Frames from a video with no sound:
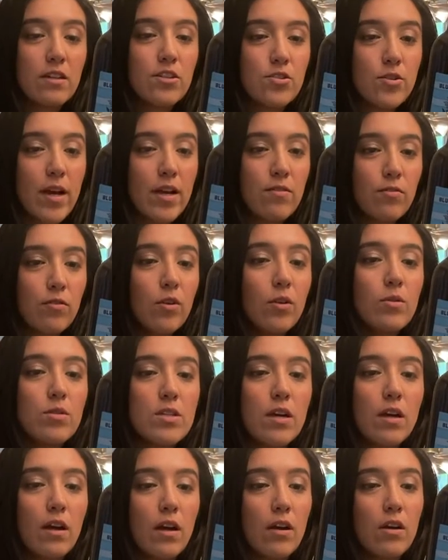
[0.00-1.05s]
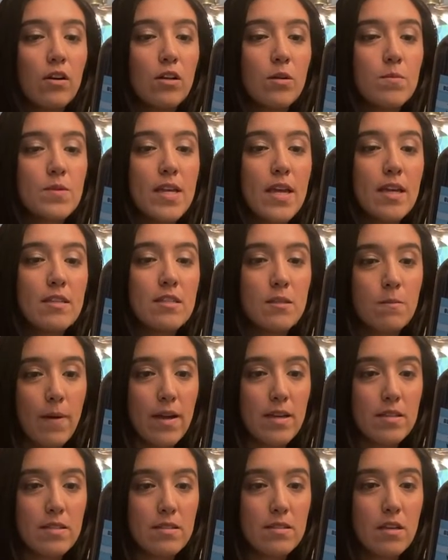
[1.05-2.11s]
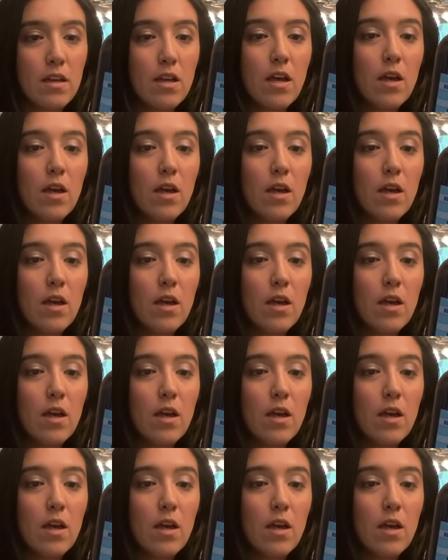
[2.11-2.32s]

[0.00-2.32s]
dried fruit, herbs, and spice.